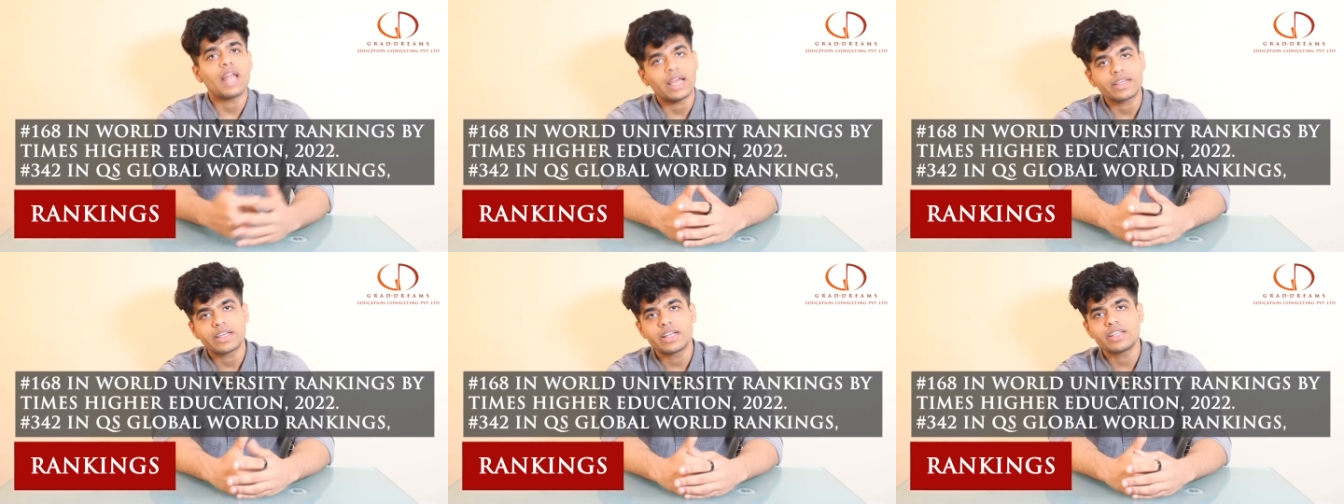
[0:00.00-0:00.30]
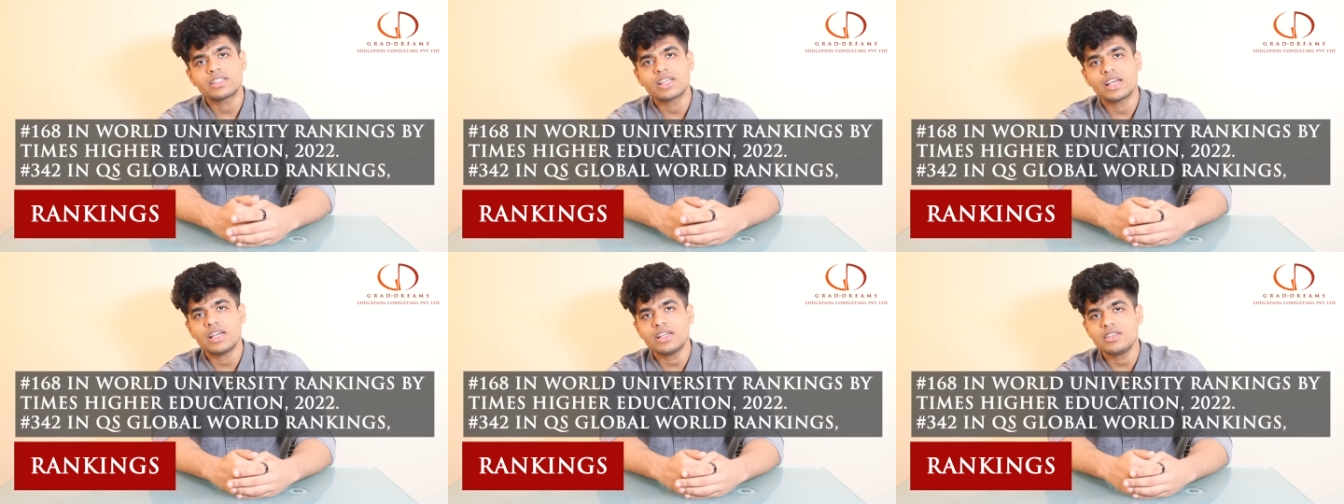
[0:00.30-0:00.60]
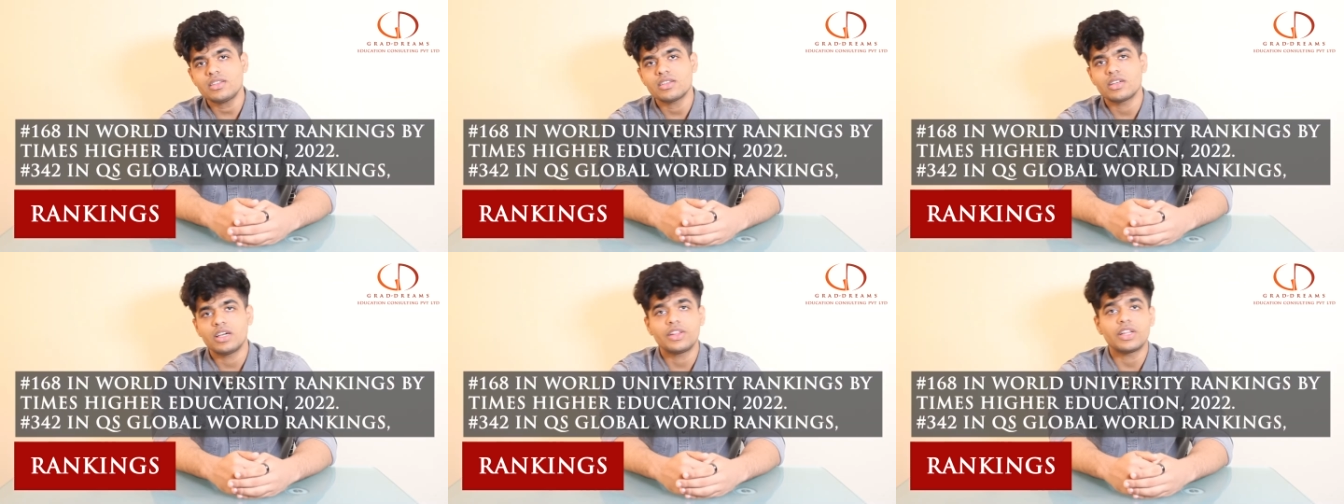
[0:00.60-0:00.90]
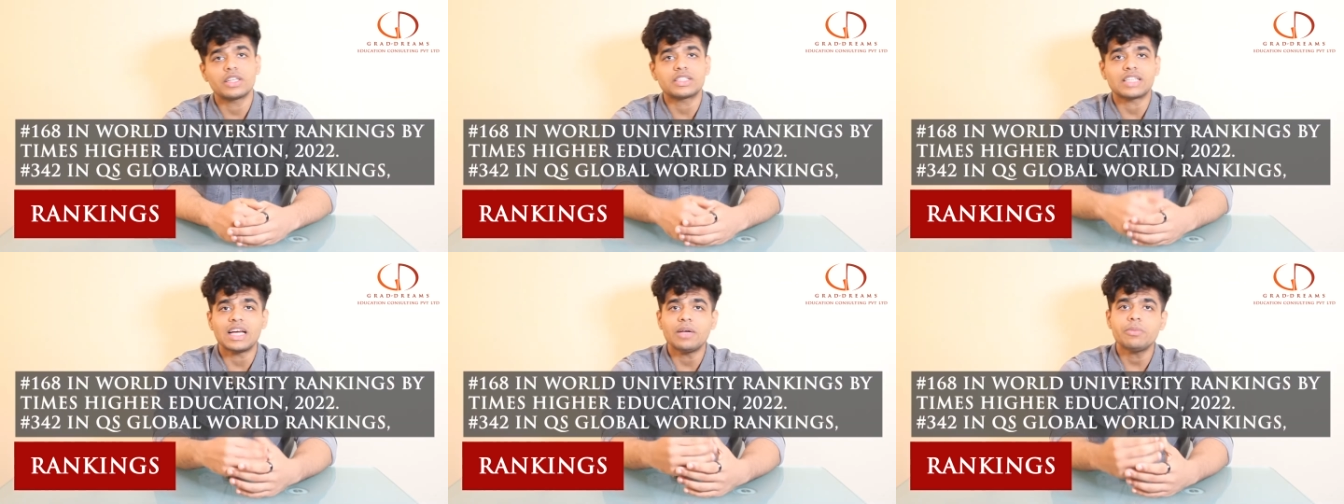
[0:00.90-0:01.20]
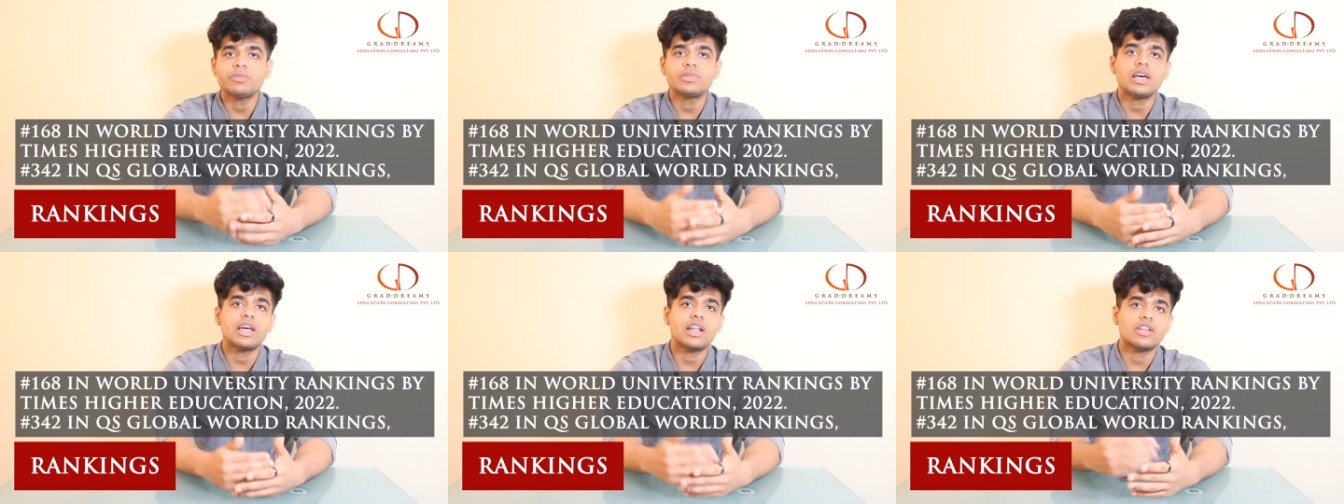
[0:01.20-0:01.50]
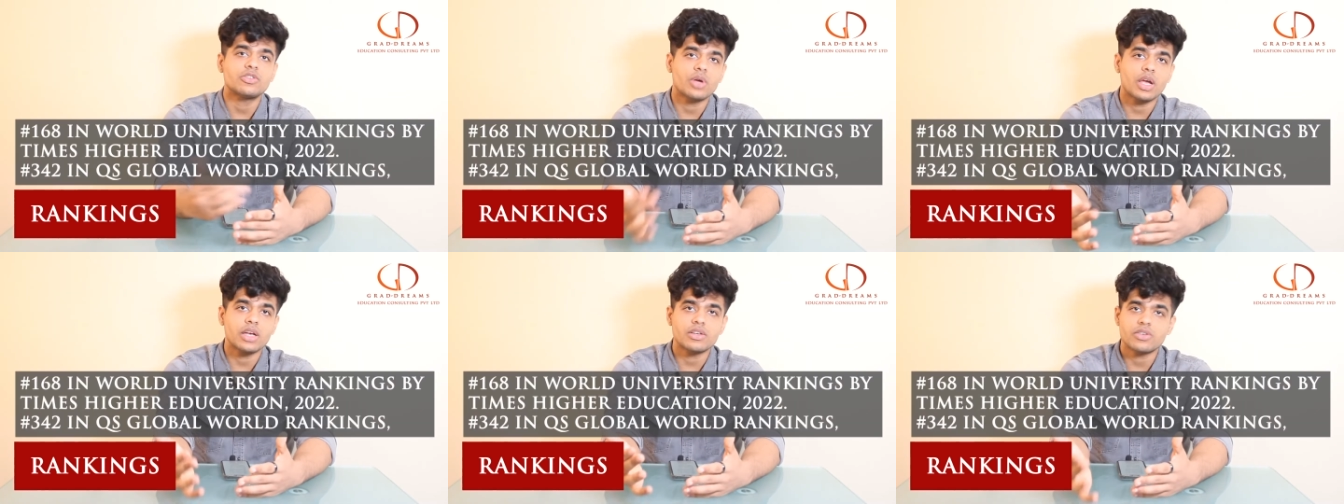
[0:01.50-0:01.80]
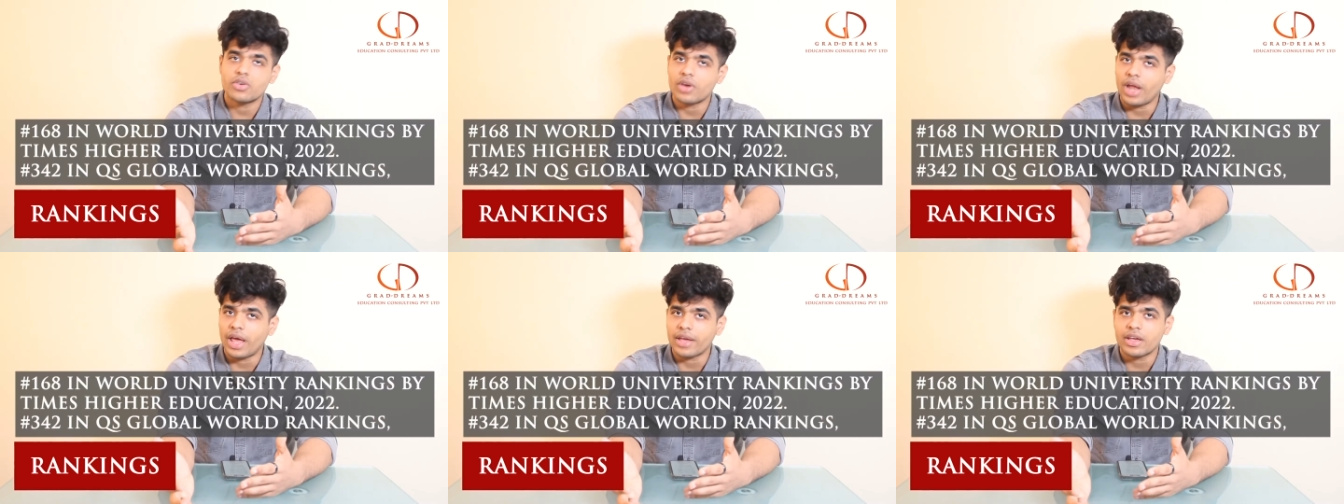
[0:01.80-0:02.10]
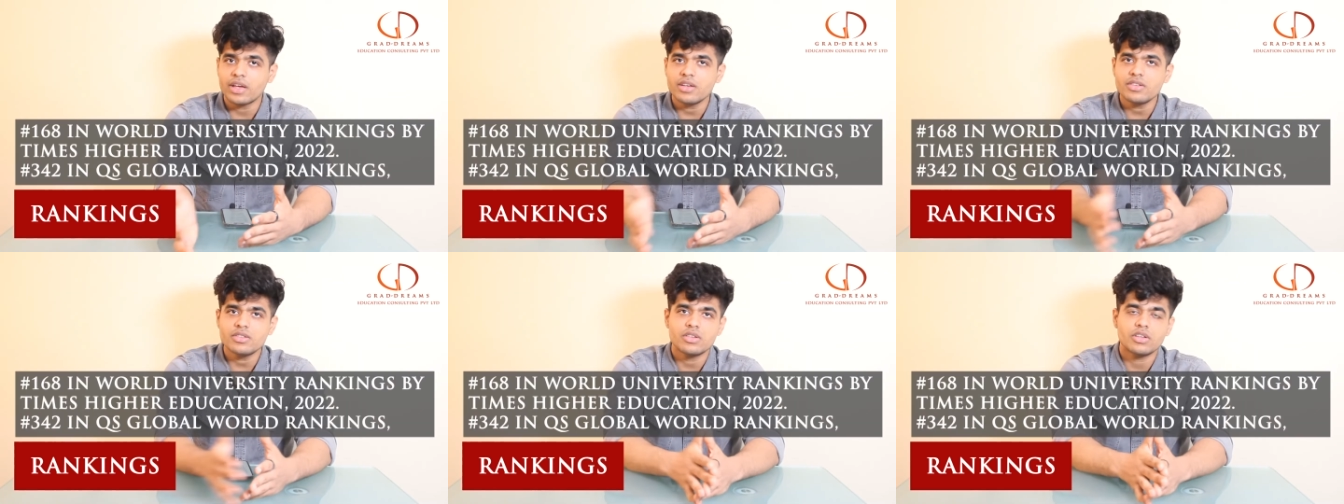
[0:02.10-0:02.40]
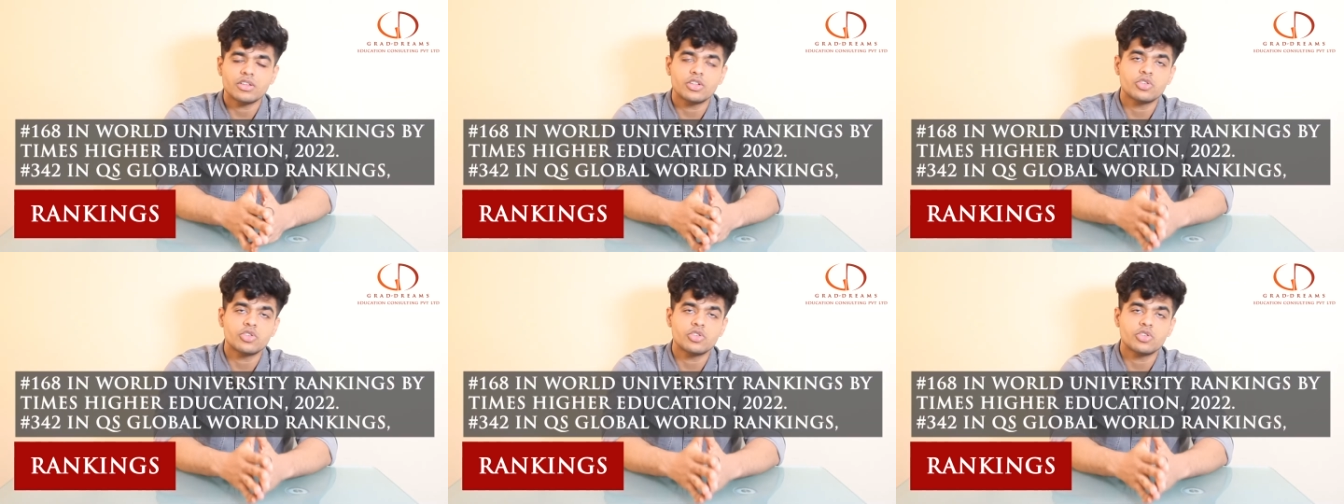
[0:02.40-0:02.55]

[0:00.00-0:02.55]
rankings guys, in the Times Higher Education Rankings,